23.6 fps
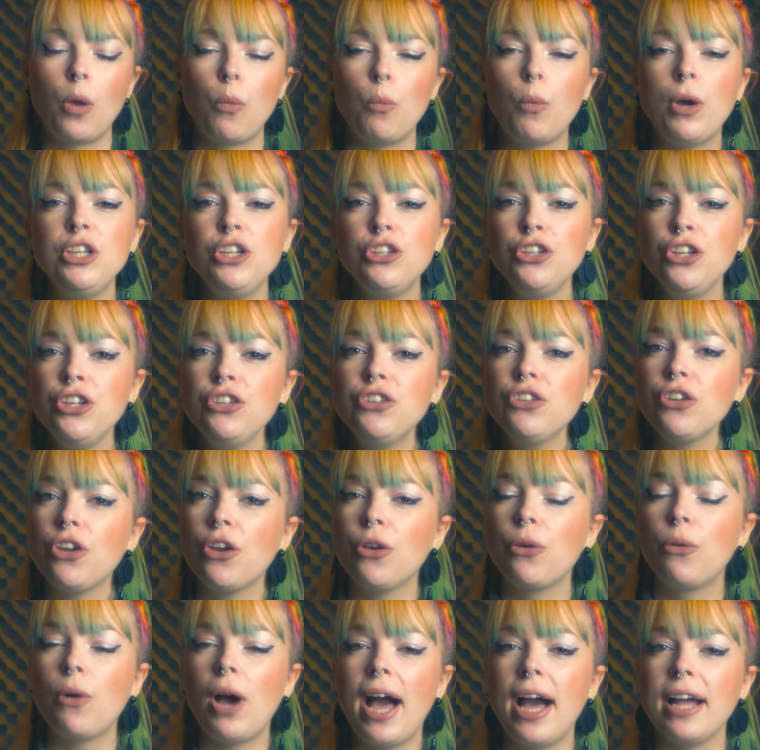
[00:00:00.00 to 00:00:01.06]
When you're new to
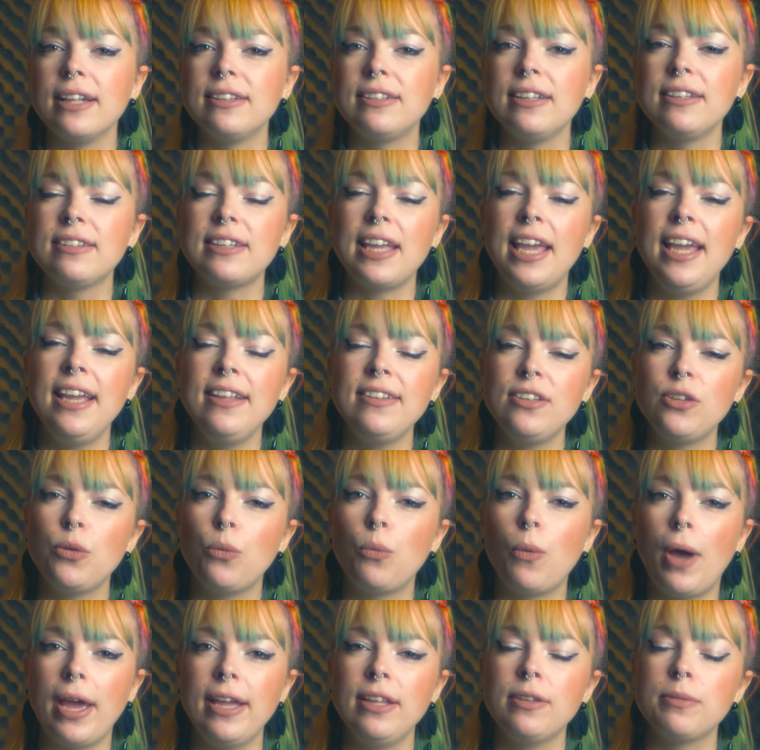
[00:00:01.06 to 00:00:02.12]
Google Ads, it's easy to
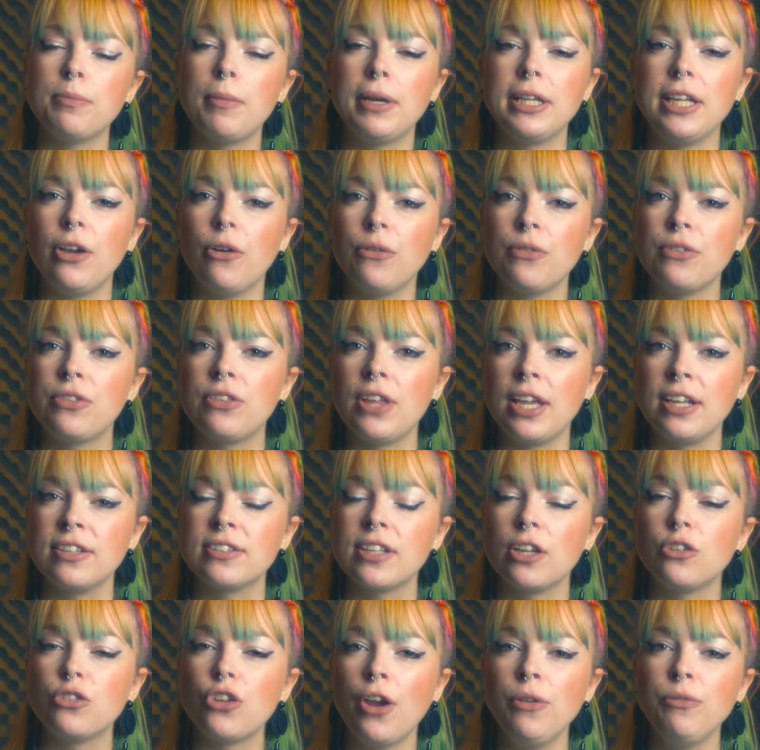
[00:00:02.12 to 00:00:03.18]
waste money on things
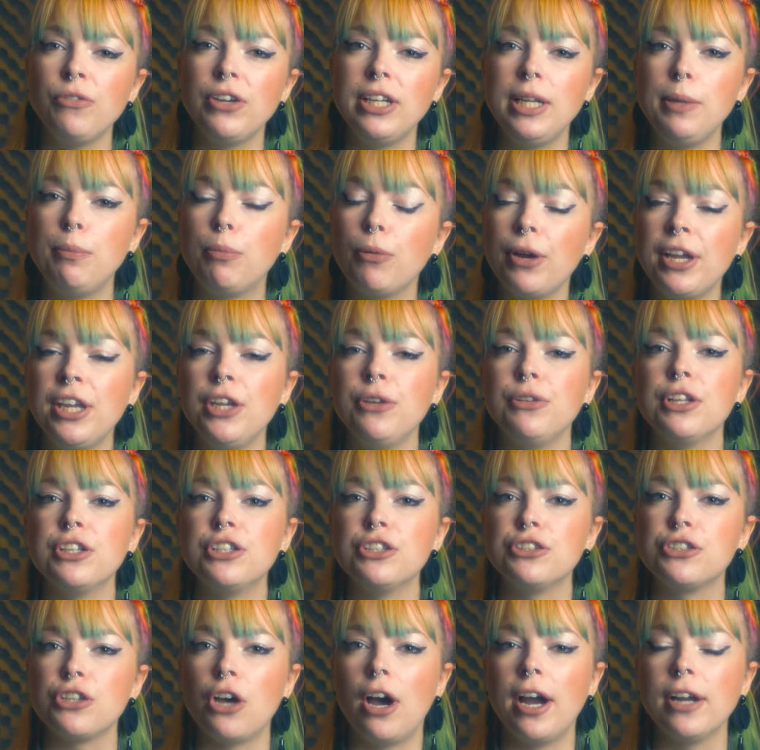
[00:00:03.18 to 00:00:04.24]
that don't really bring you the
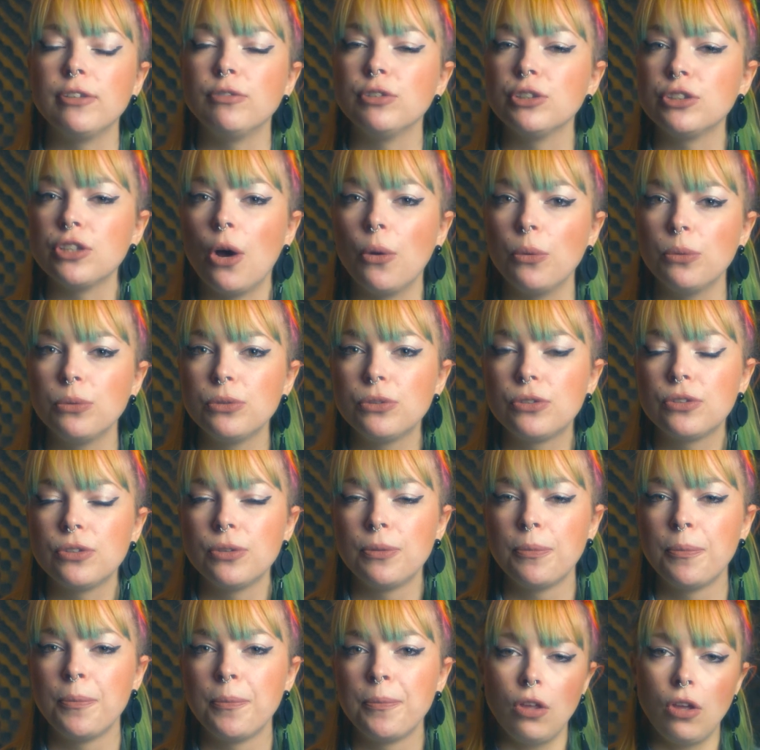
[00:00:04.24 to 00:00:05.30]
desired results.
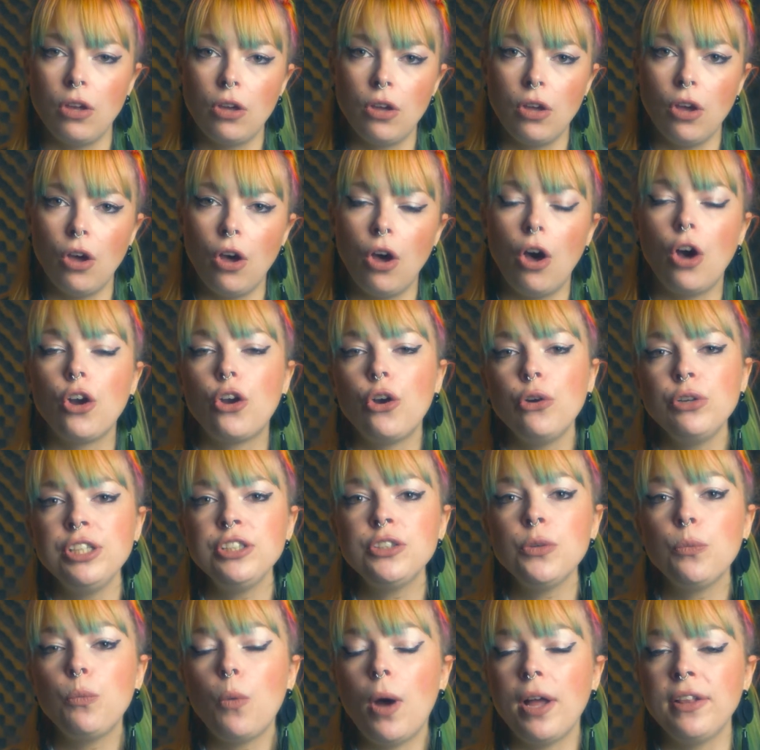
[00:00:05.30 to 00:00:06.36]
According
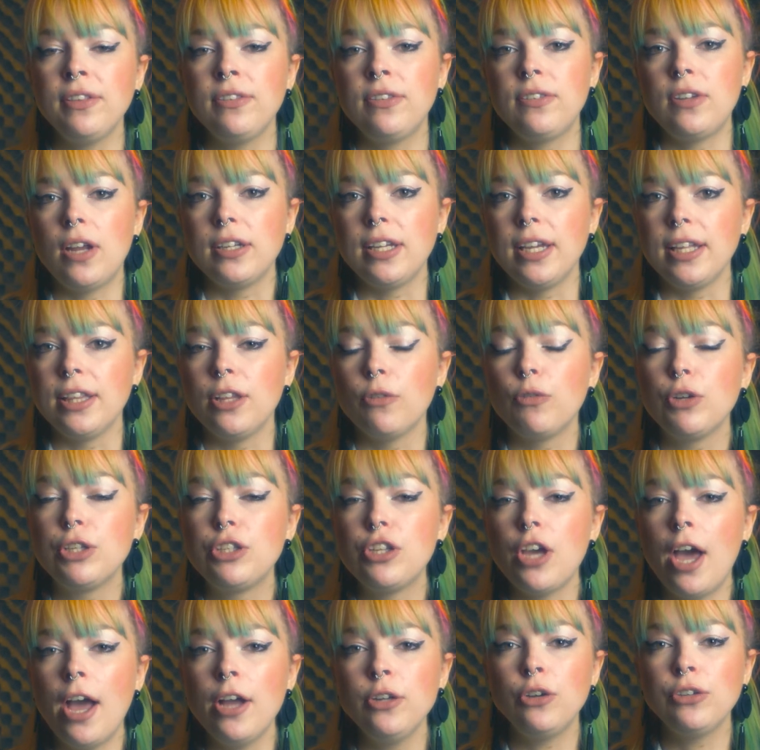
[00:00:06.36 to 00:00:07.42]
to one study, the
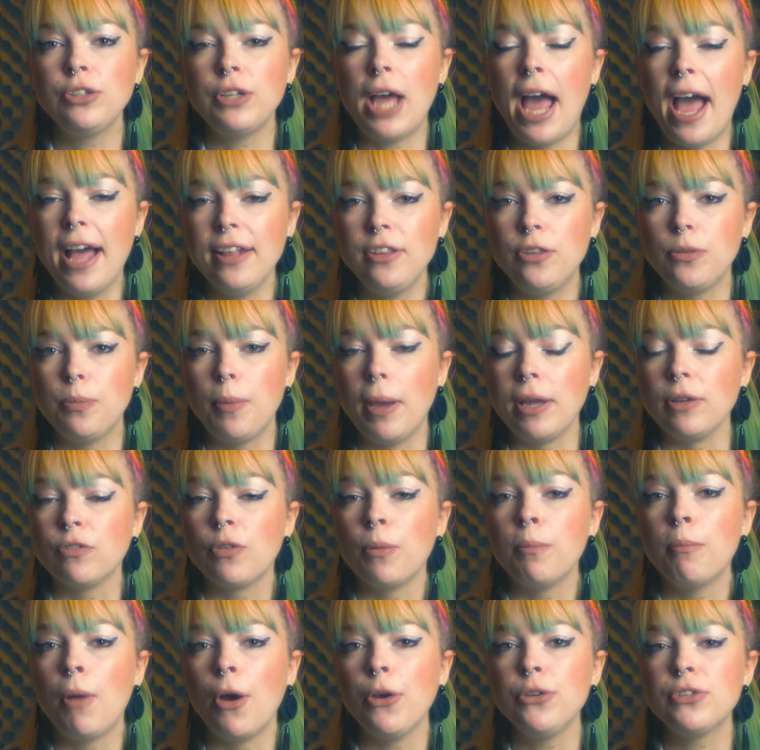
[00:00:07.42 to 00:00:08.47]
return on ad spend
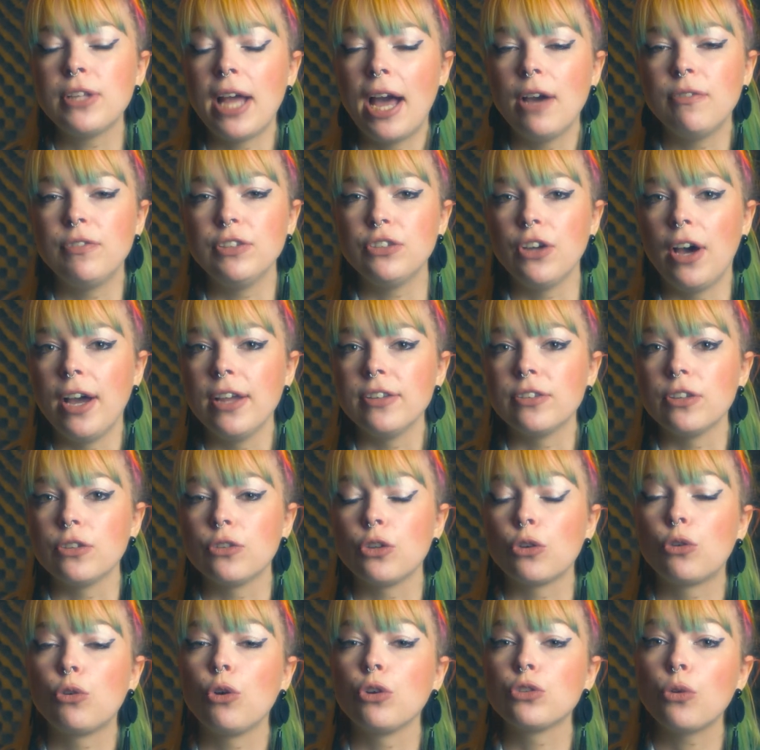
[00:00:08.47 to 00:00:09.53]
for most advertisers
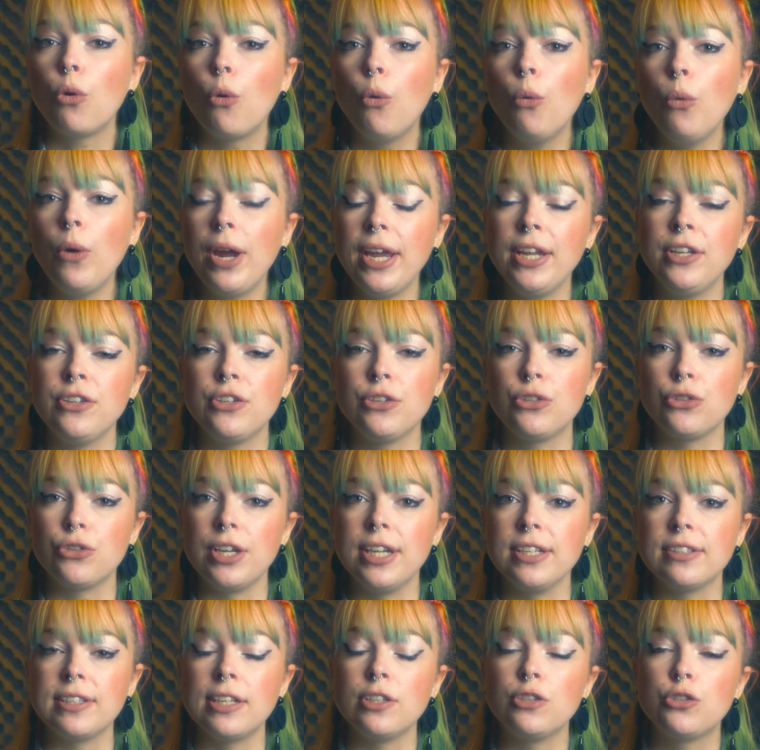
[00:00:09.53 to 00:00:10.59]
across all
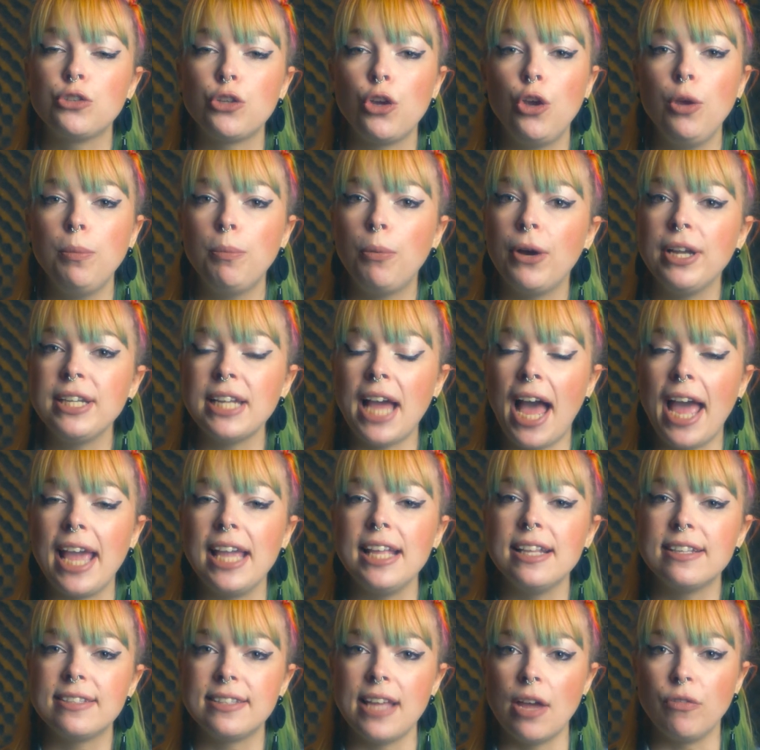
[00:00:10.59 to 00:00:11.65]
industries is
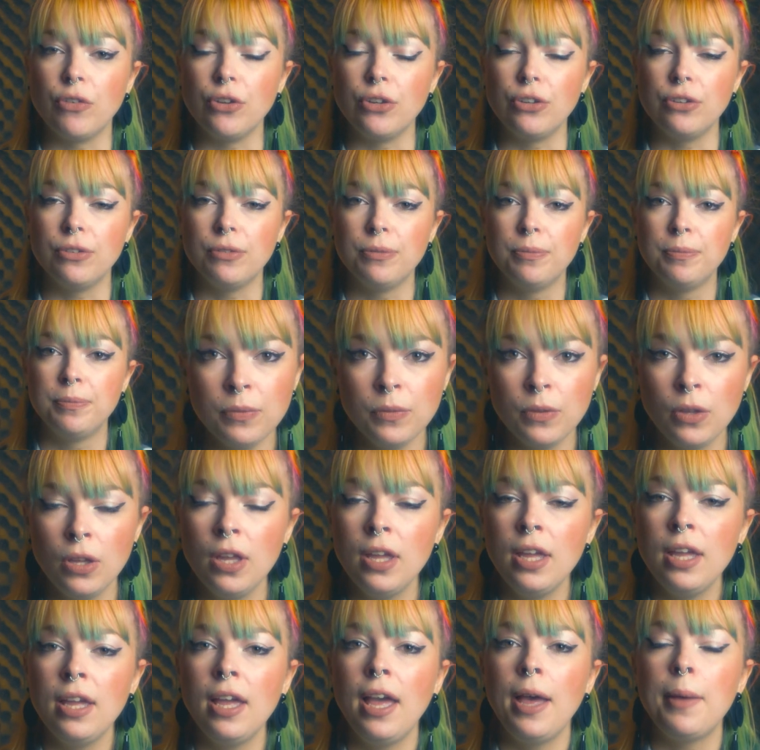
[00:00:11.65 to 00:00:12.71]
2.87,
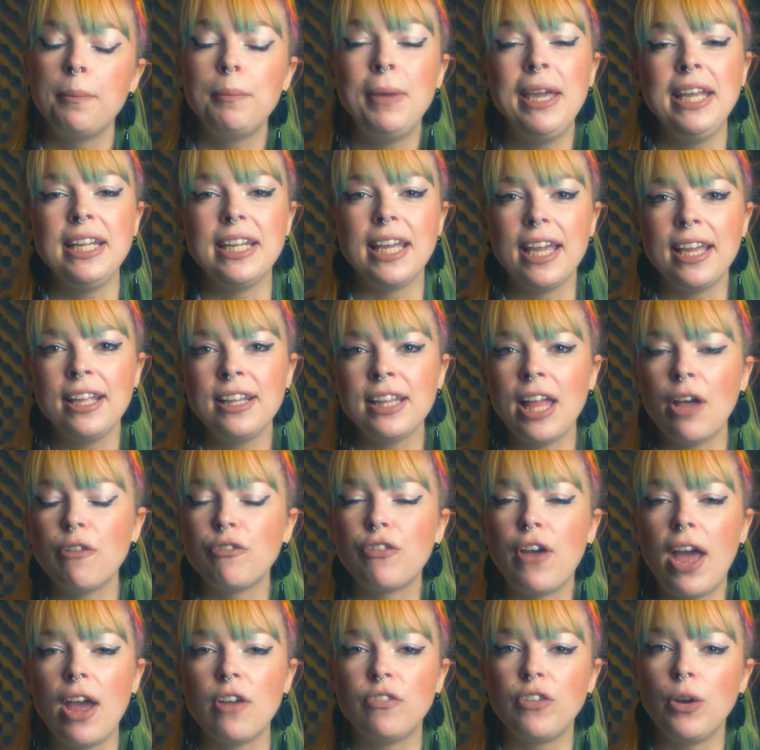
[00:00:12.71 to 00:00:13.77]
meaning that
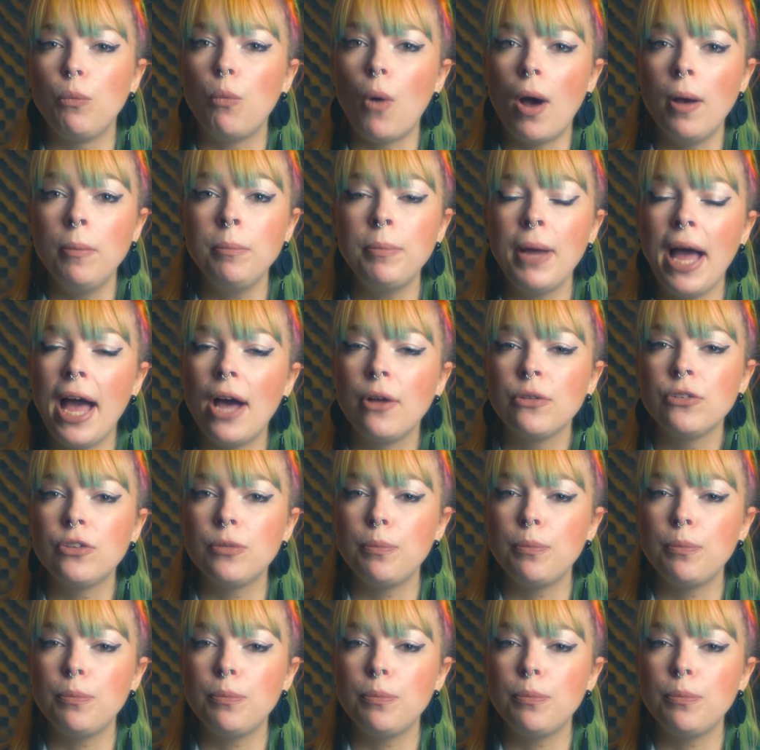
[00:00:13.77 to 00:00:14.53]
for every £1